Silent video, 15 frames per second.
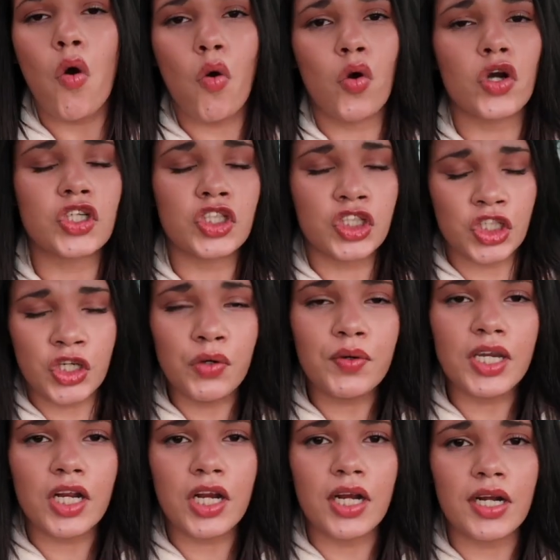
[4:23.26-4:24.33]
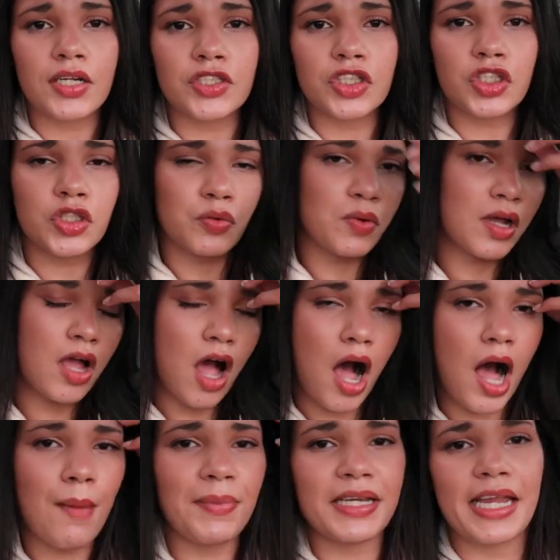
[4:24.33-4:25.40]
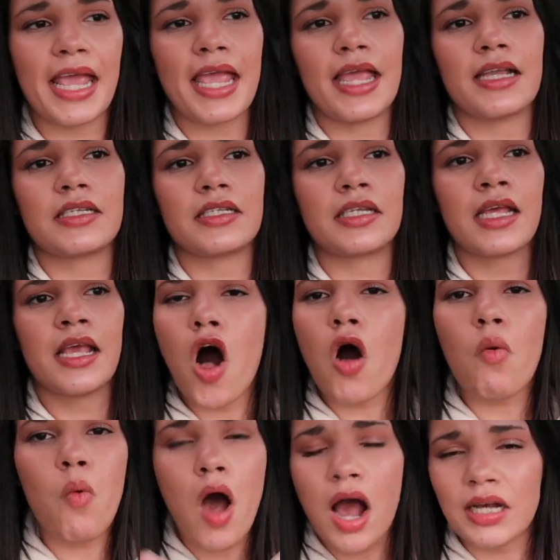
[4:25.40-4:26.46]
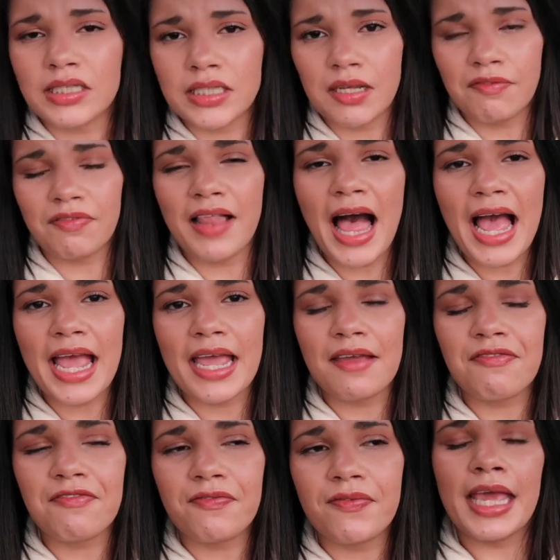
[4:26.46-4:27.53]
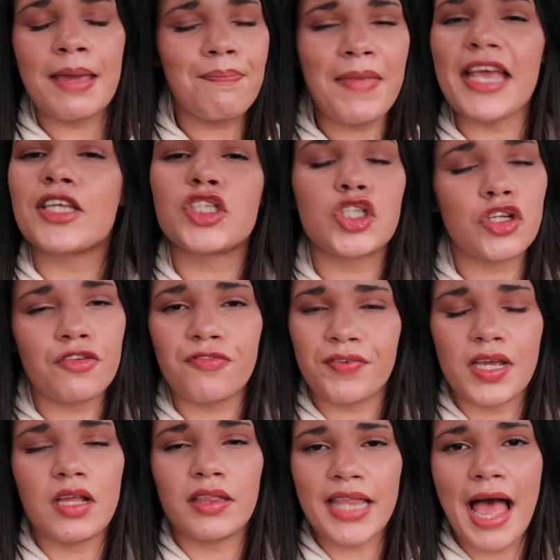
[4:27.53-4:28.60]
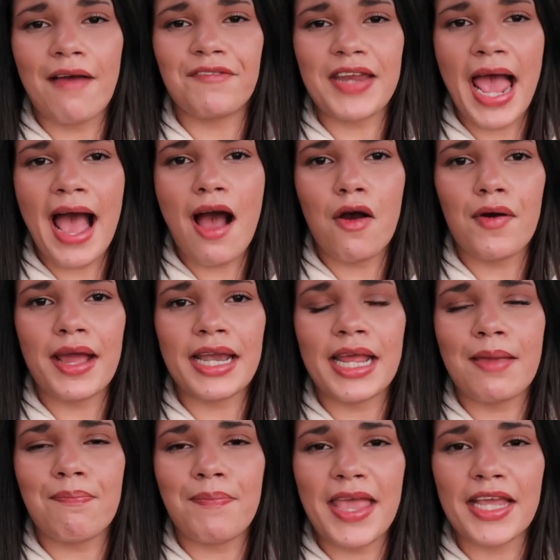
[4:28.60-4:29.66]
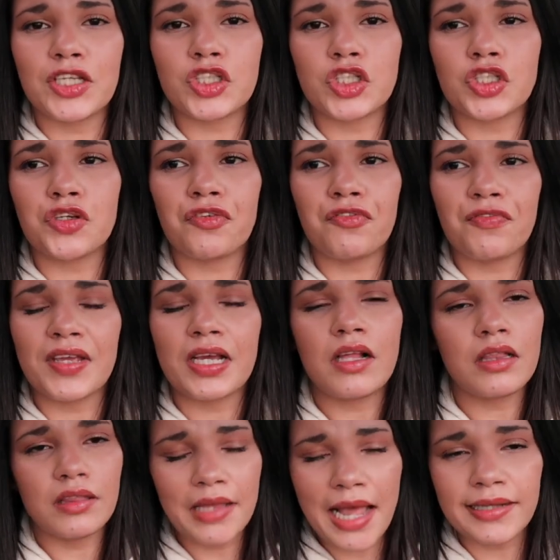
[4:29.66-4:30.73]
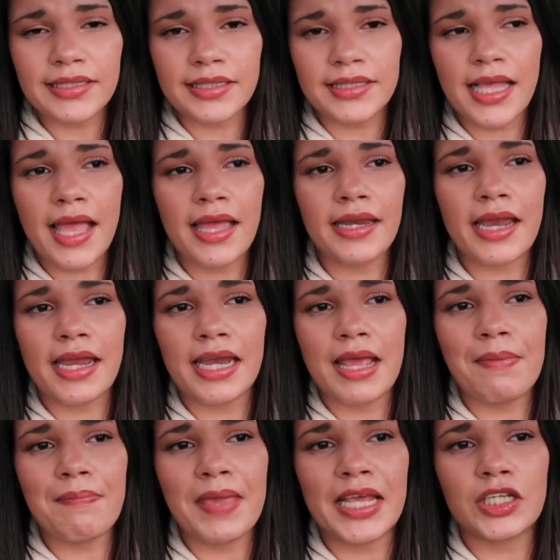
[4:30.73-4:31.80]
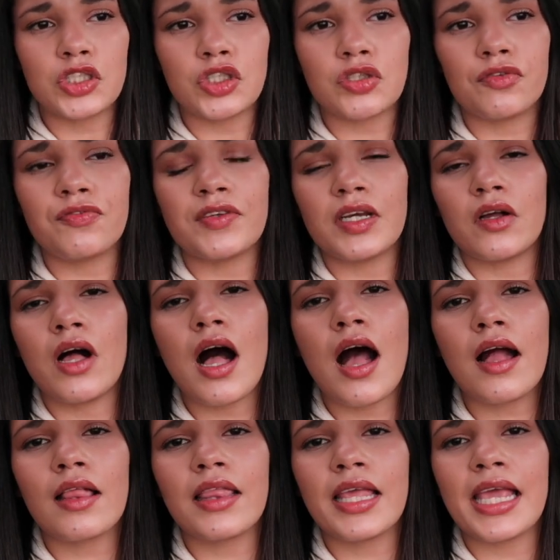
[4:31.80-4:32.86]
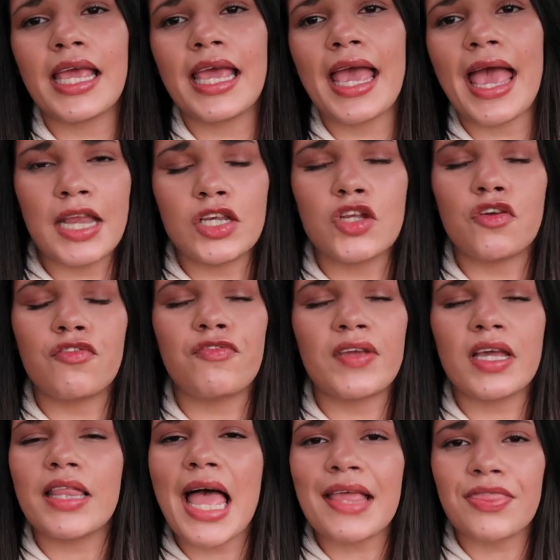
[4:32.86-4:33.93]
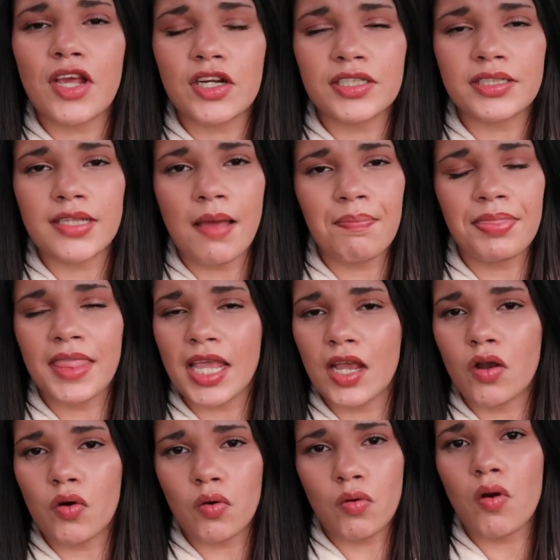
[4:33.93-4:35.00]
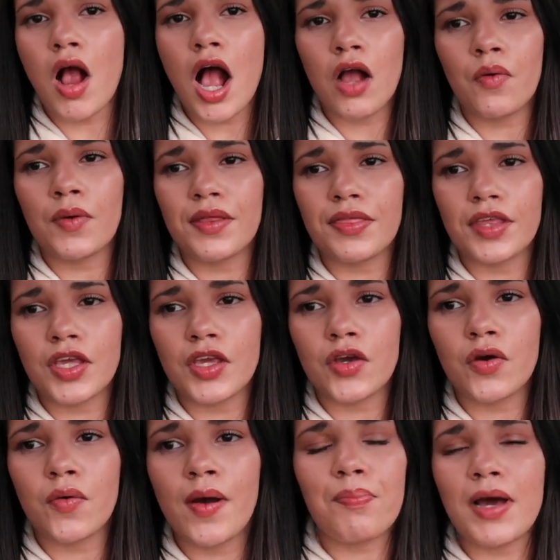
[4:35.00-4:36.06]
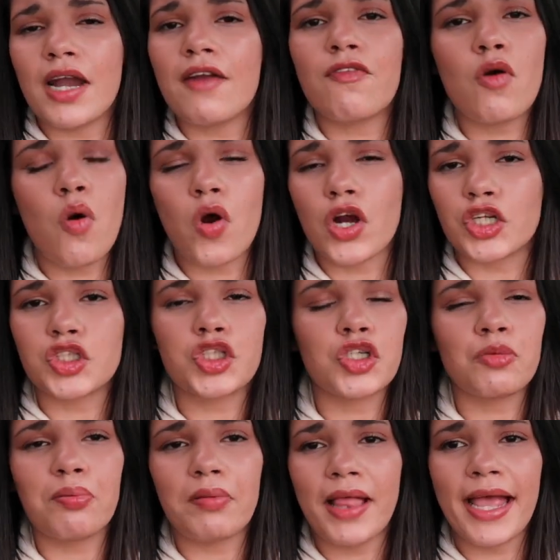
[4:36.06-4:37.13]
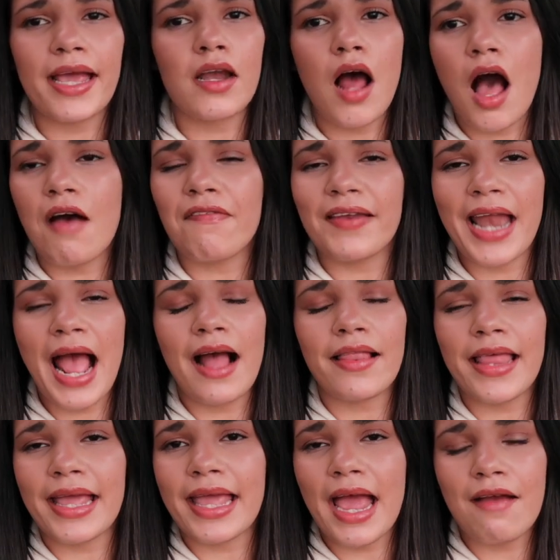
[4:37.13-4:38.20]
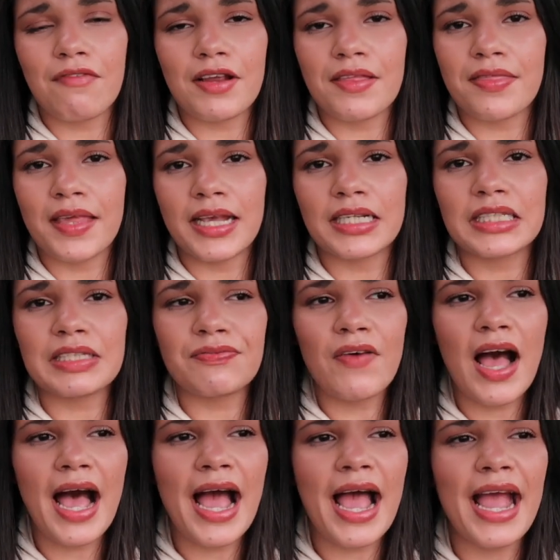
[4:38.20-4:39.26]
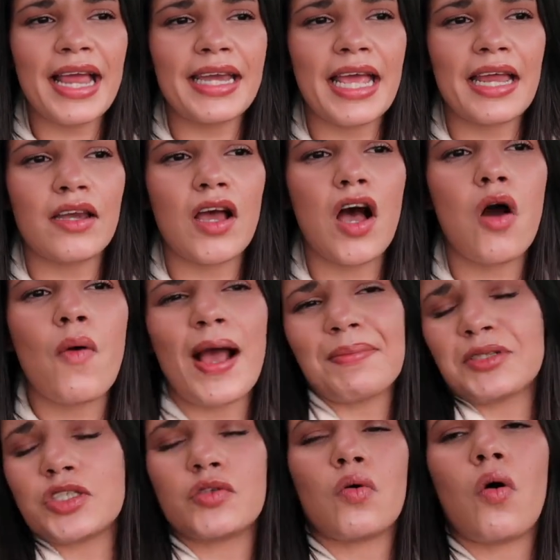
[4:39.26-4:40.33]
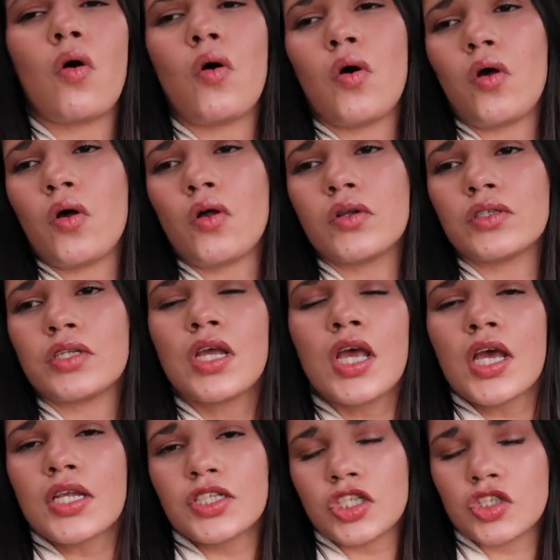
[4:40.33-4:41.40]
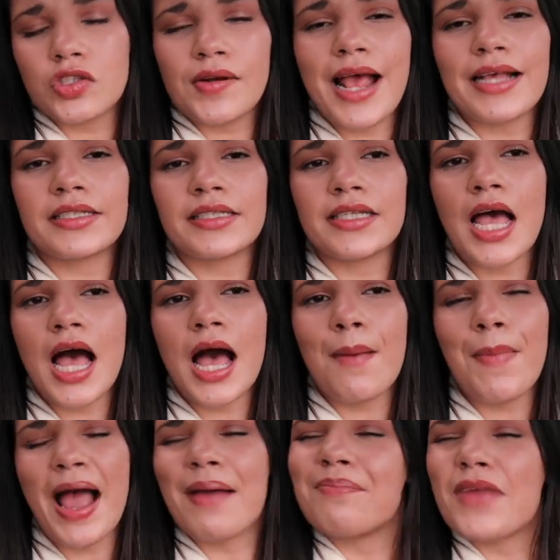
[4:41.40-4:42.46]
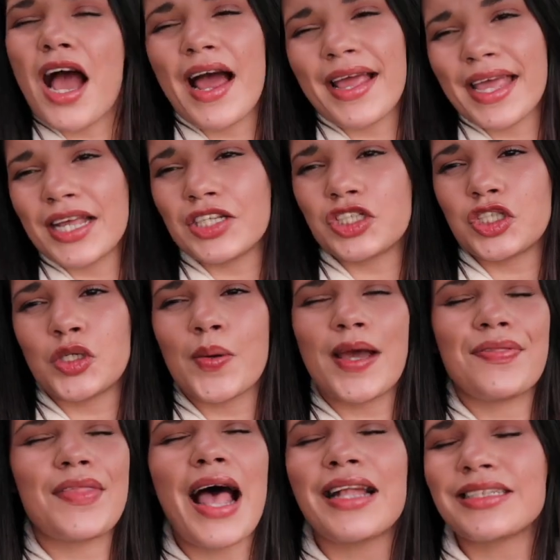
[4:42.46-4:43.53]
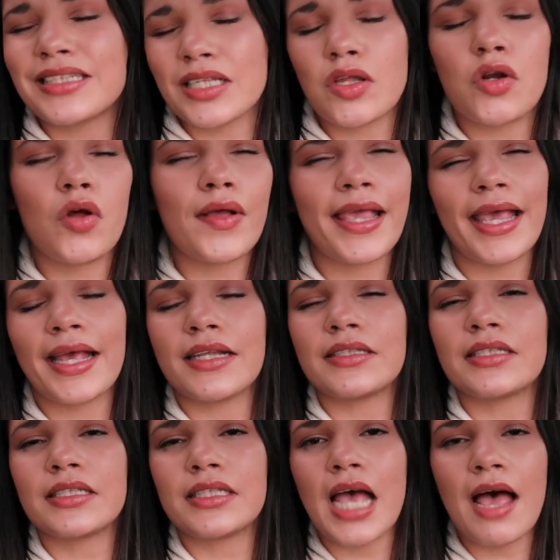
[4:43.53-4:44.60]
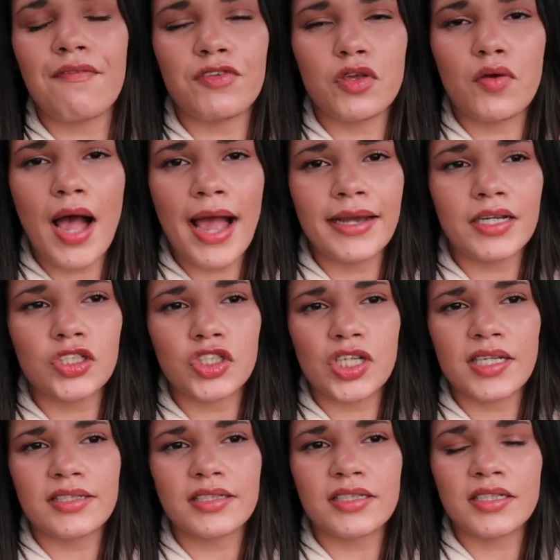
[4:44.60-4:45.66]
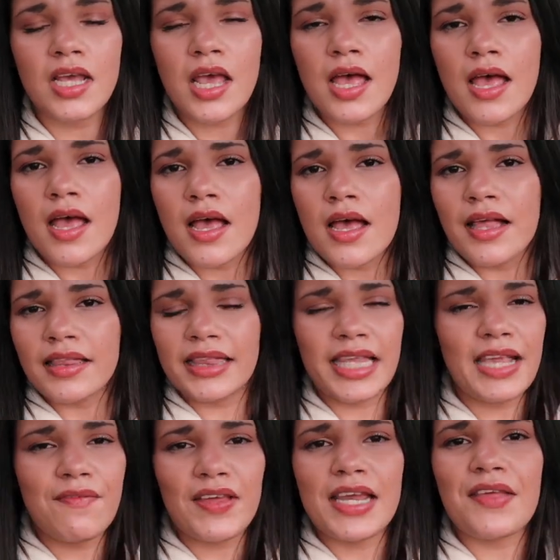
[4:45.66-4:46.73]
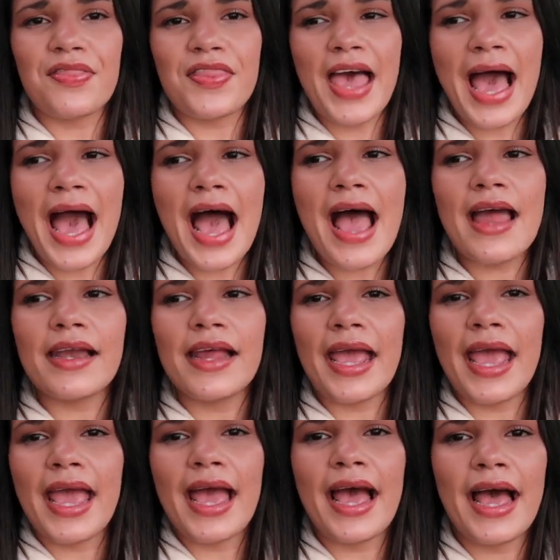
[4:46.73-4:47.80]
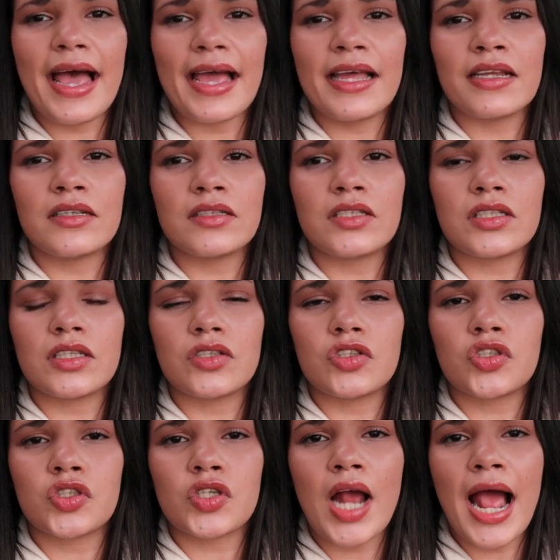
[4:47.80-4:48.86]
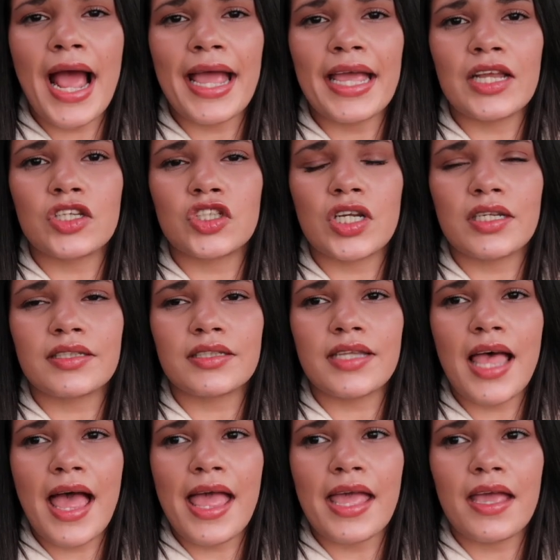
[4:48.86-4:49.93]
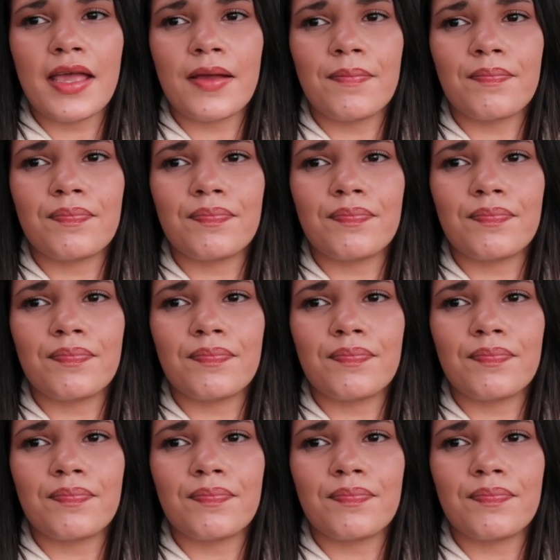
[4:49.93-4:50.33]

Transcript: or juniors to accommodate all walks of life, it makes you feel left out and it makes you feel less than and it makes you feel ugly and you feel like there's something wrong with you. But of course you play it off and act like everything's fine and, oh, I'm too old to dress up, I'm not into it, that's little kid stuff. You kind of just leave it at that and try and just like